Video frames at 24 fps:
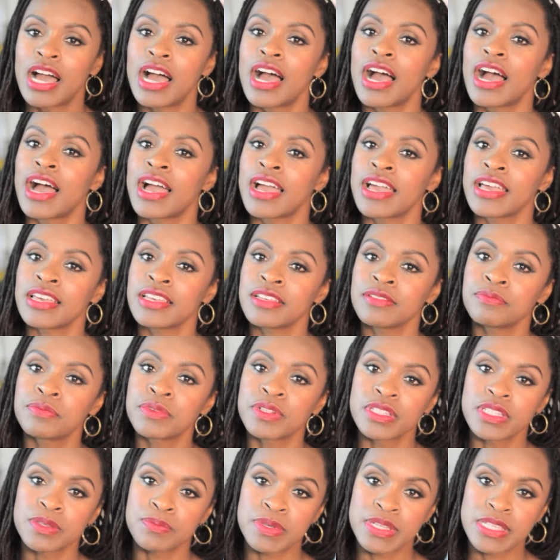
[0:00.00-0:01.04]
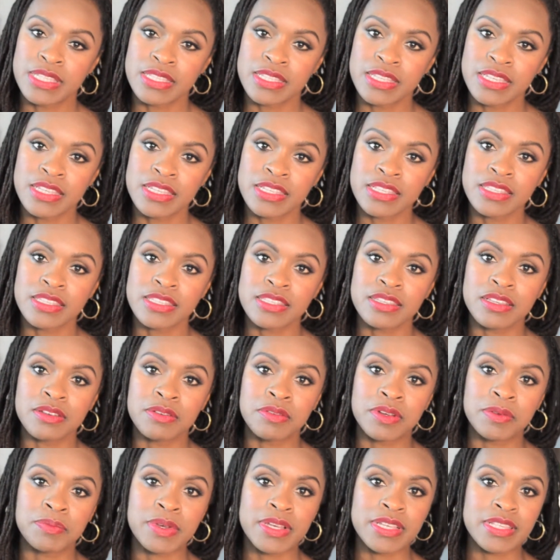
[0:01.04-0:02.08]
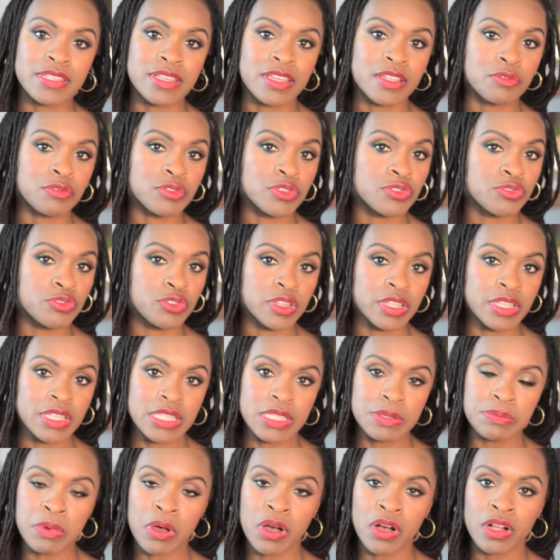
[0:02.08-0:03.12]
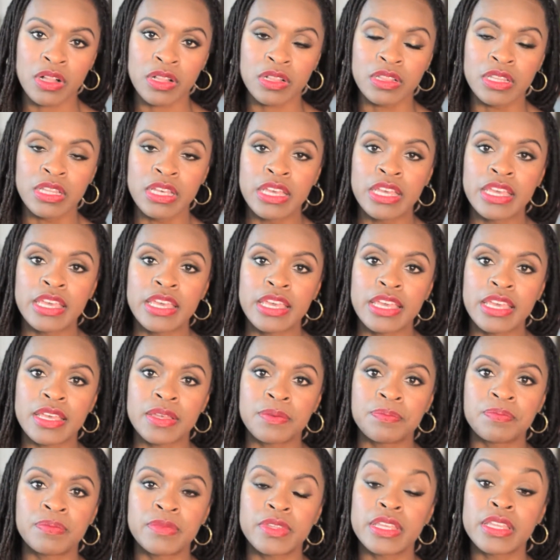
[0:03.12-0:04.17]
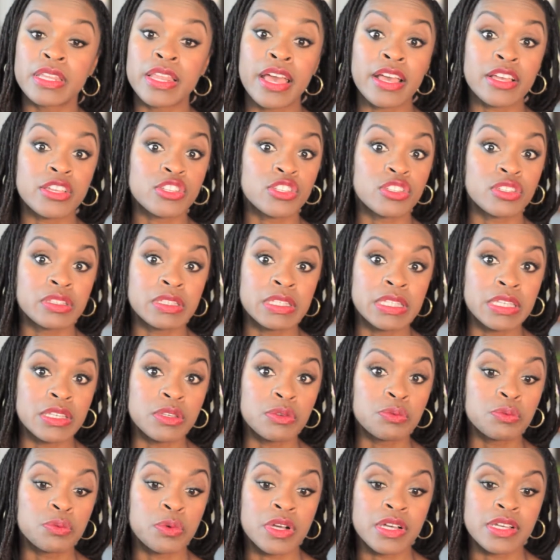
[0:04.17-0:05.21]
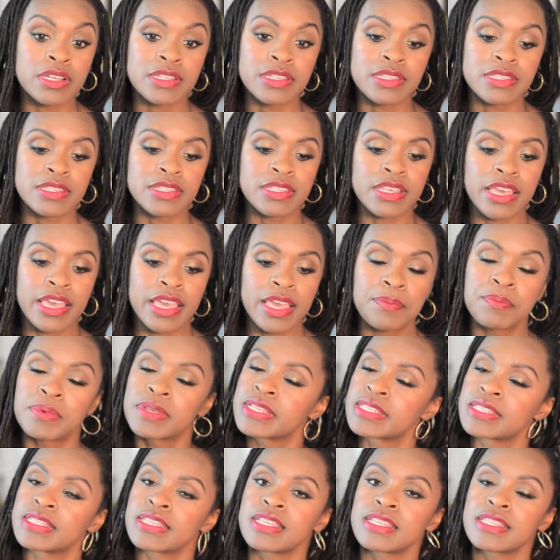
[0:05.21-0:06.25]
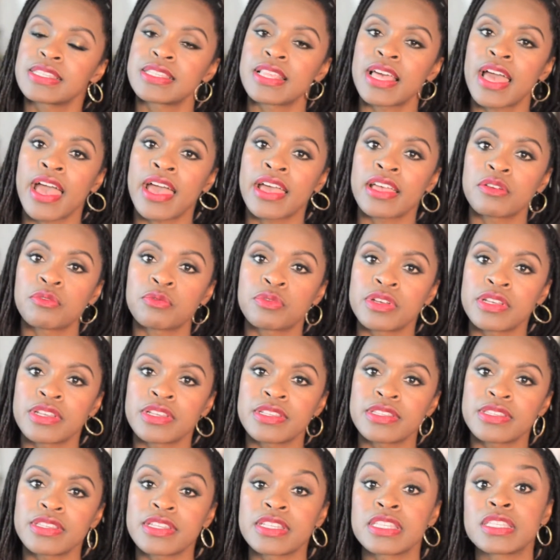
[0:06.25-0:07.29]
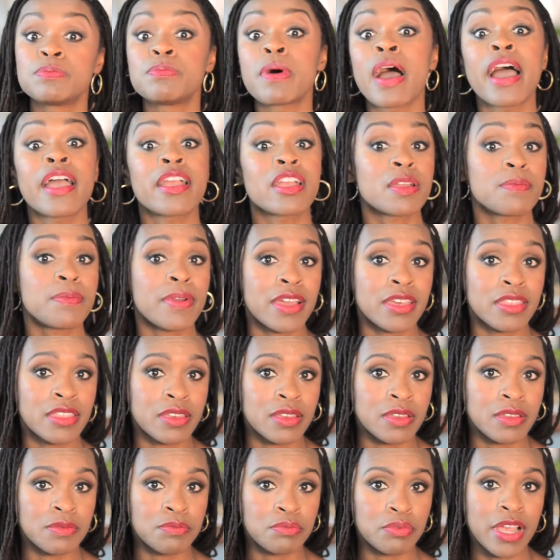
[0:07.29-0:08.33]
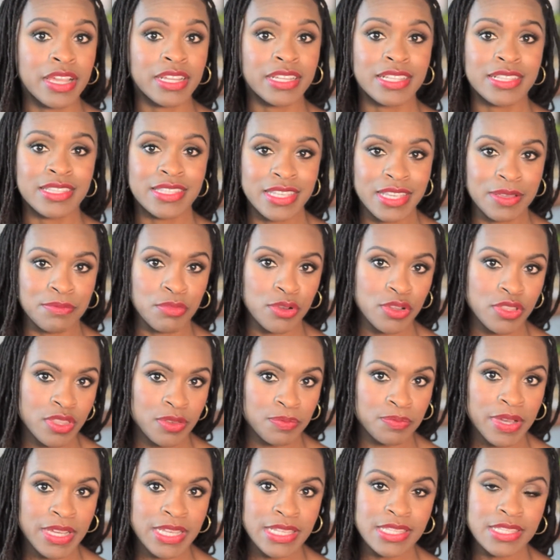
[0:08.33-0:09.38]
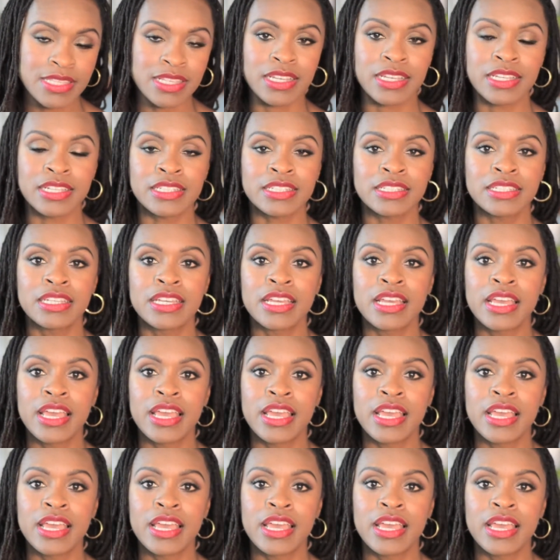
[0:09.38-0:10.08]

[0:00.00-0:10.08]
I built a business when my son was really small, and it actually was a business that was inspired by the pregnancy and birth of my son.